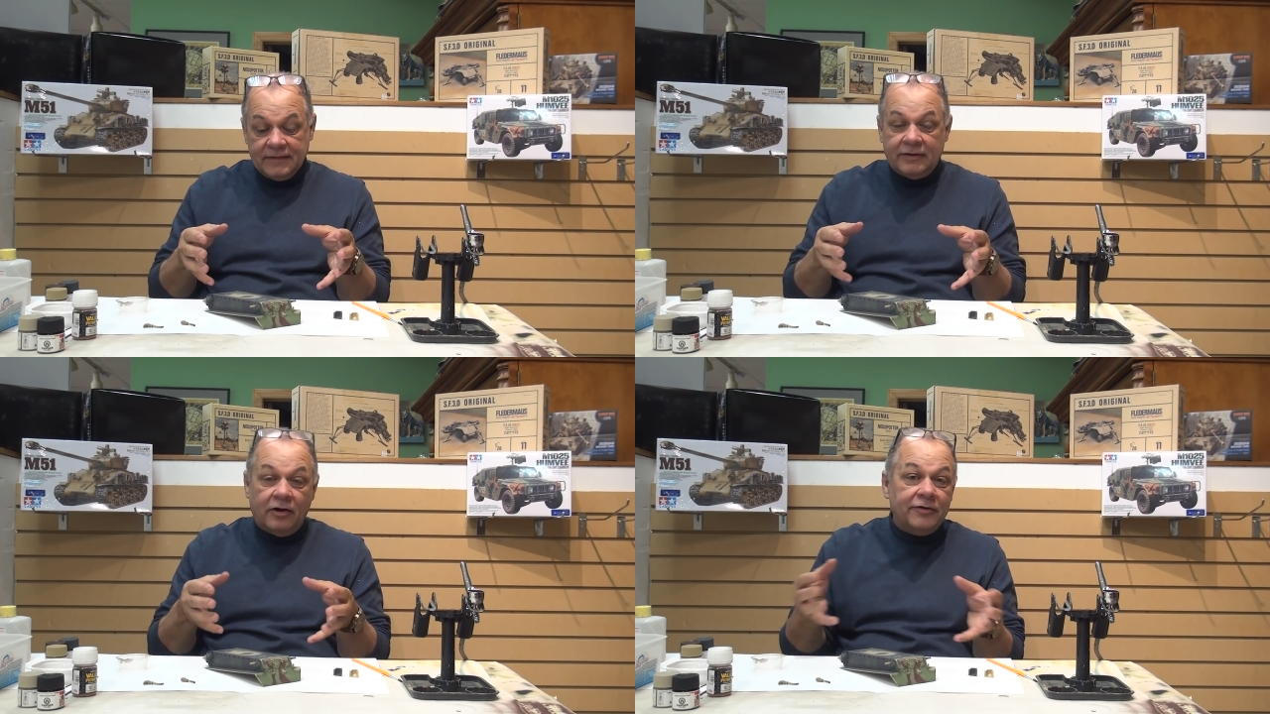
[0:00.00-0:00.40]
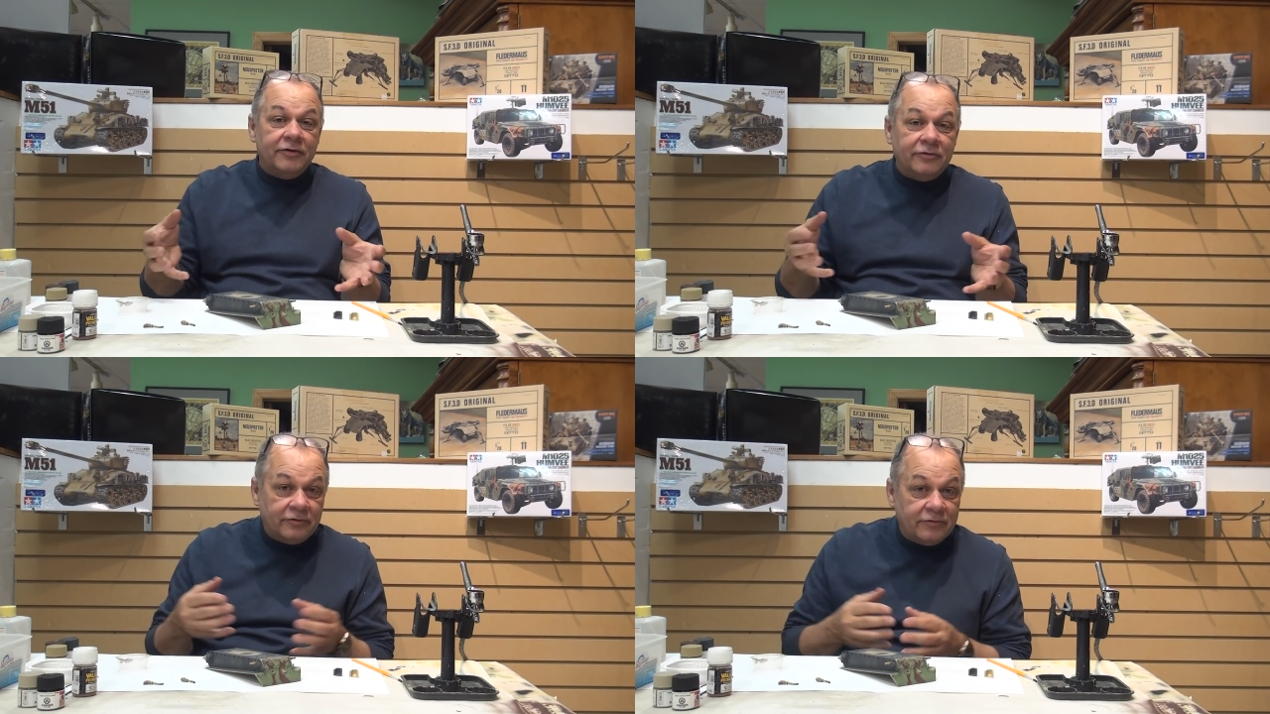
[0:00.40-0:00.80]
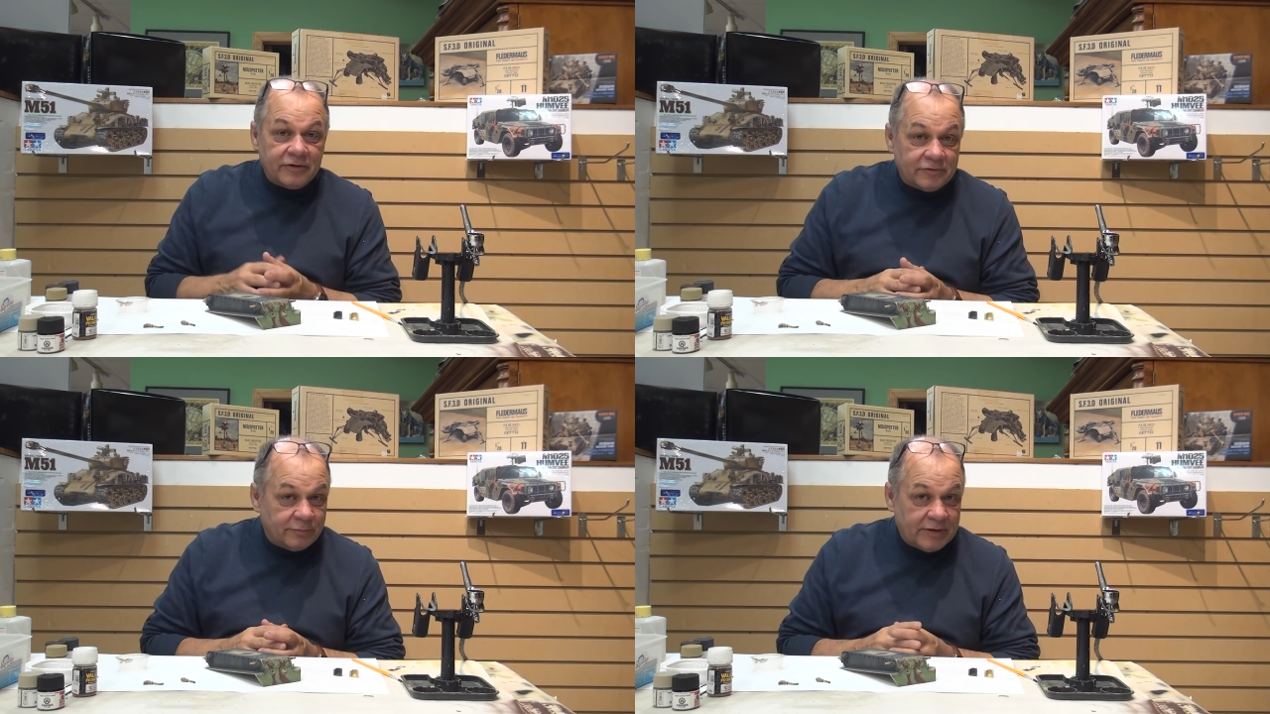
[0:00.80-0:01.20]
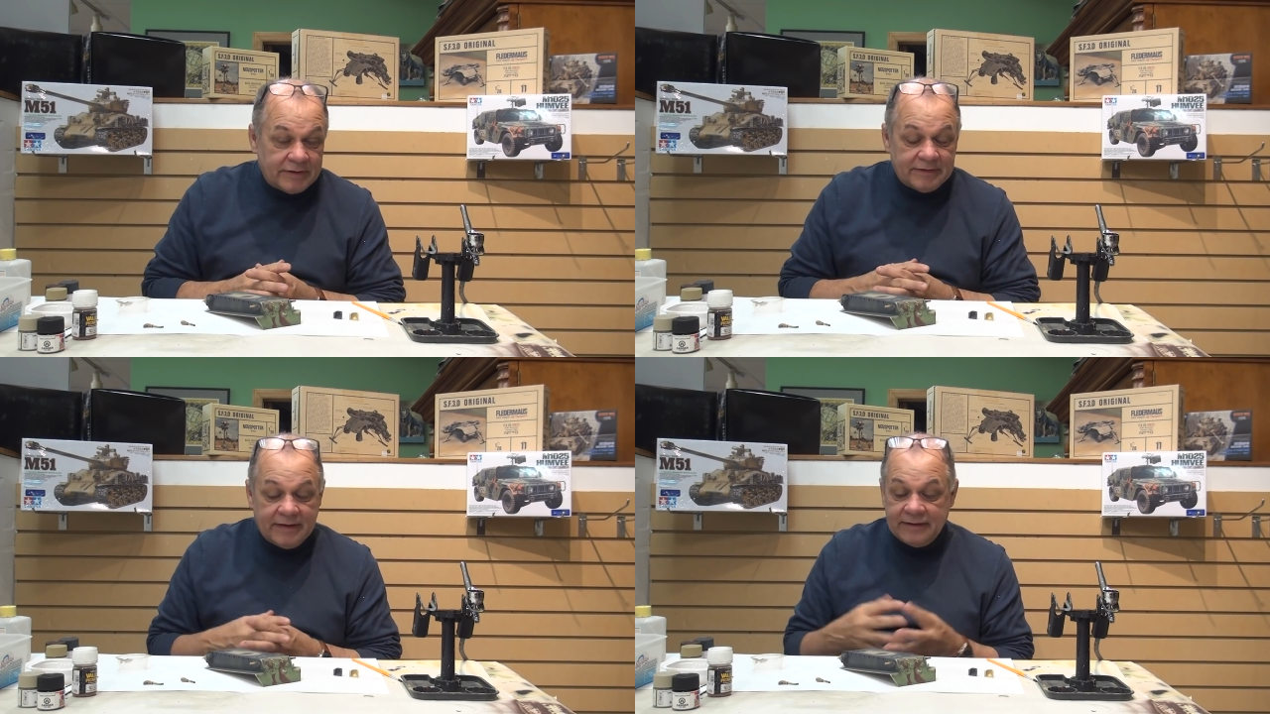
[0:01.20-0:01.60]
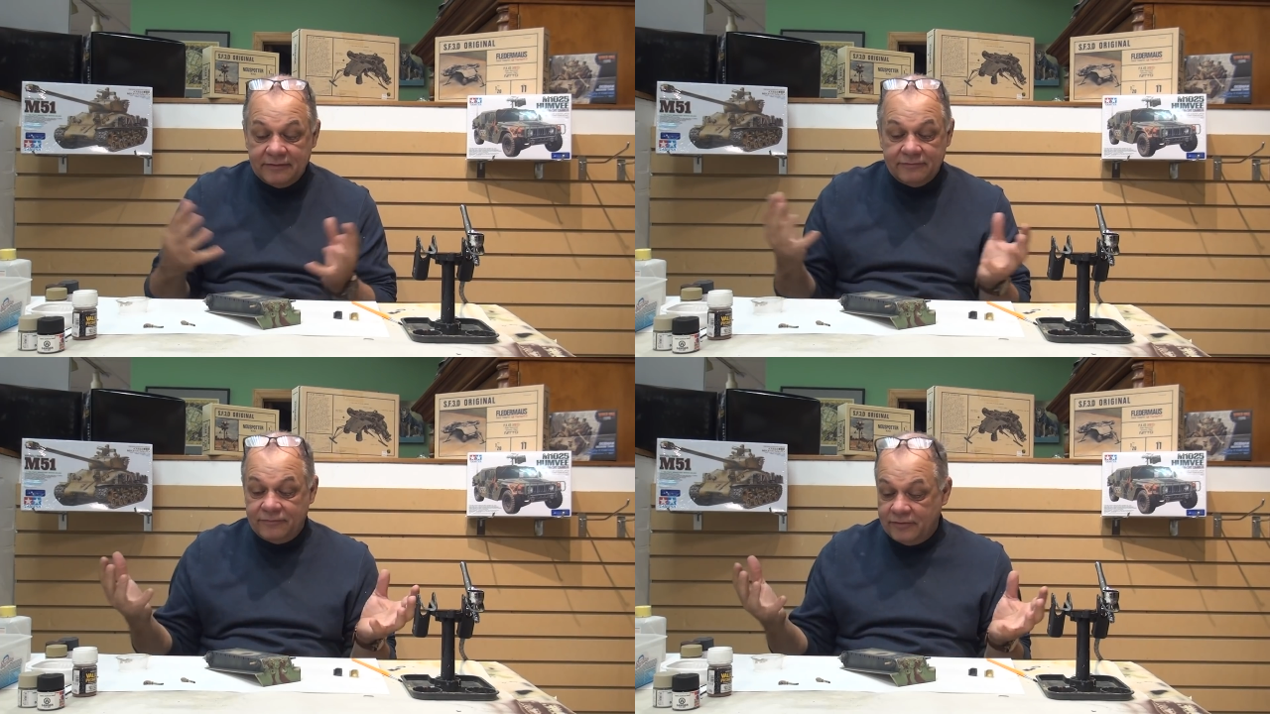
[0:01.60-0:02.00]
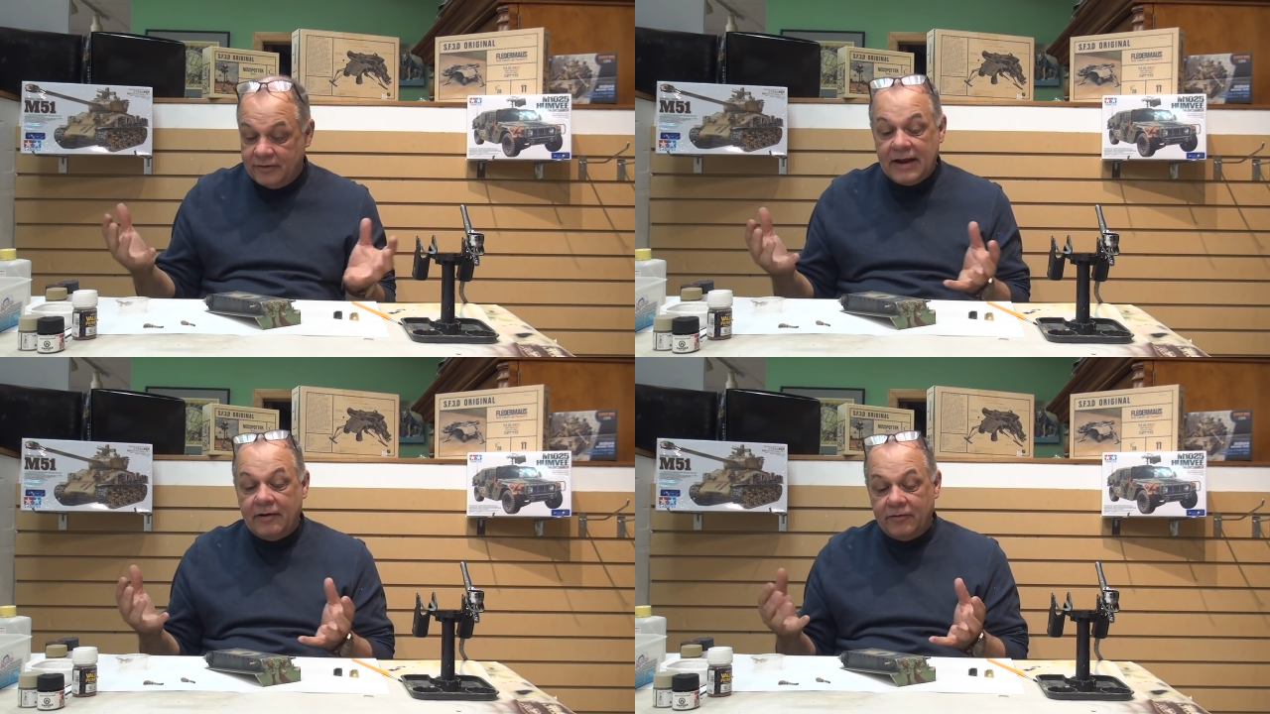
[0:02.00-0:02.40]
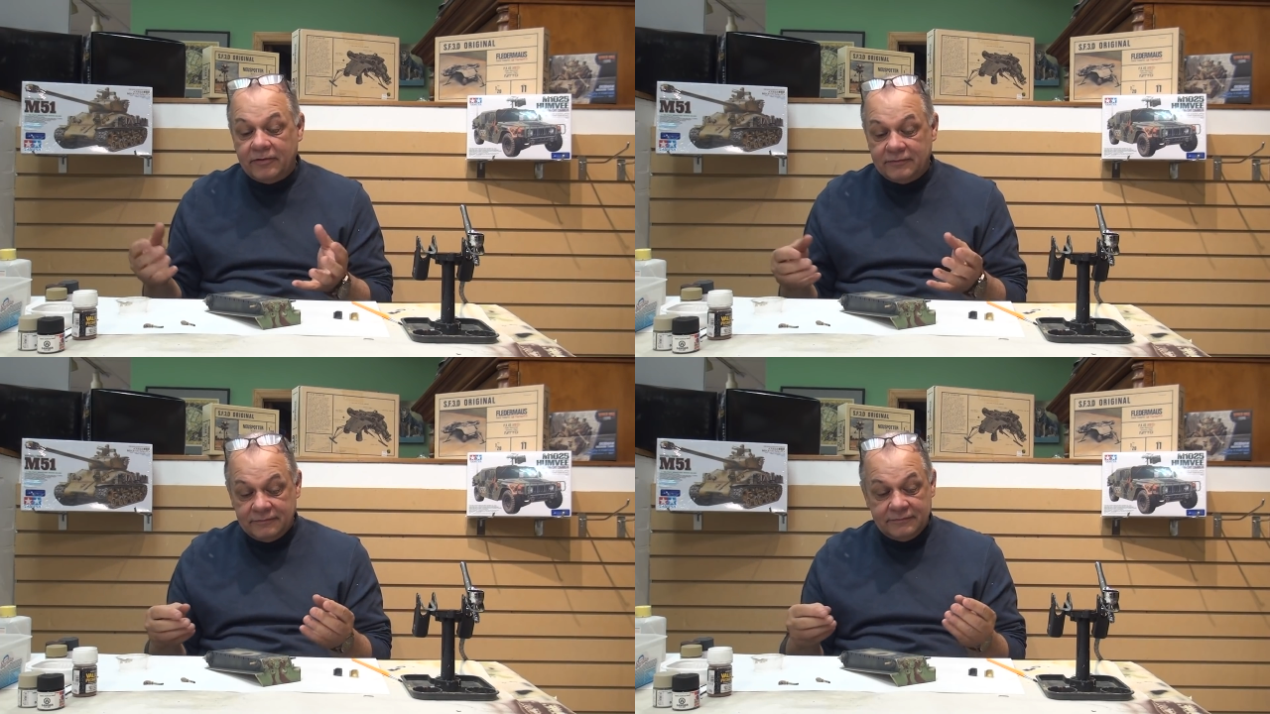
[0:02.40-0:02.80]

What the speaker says: and all you're doing is being negative for an hour,